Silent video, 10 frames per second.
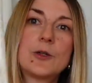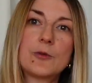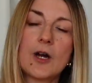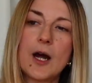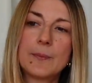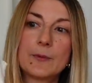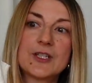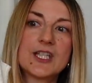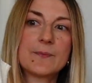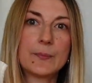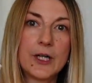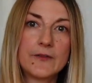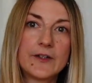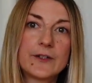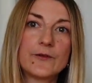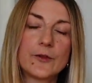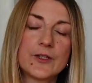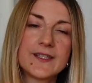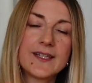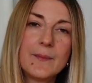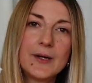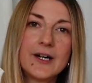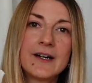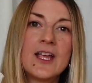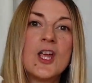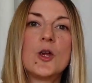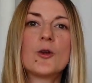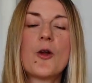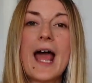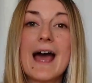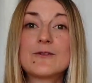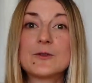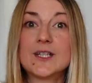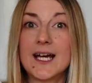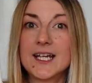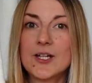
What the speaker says: cropped, which is perfect for summer. You don't have to tuck